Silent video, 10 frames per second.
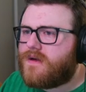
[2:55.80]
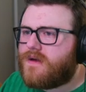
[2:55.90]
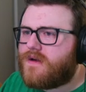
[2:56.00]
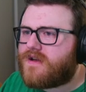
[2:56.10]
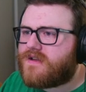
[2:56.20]

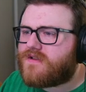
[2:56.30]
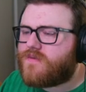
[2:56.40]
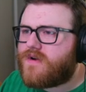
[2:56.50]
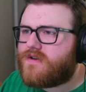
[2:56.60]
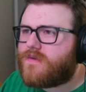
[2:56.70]
Okay, so
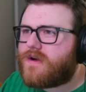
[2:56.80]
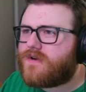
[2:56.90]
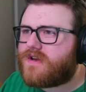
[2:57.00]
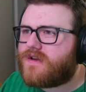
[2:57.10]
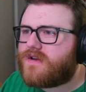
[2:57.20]
where do I
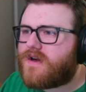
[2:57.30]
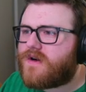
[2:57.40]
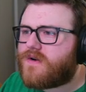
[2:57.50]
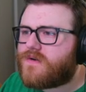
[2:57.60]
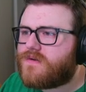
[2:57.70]
want to
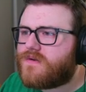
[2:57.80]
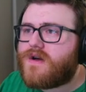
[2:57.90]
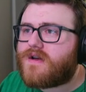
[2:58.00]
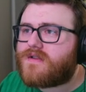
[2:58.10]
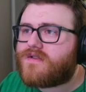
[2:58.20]
go?
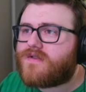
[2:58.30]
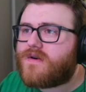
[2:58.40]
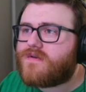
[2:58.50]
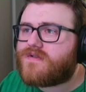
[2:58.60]
Okay, so those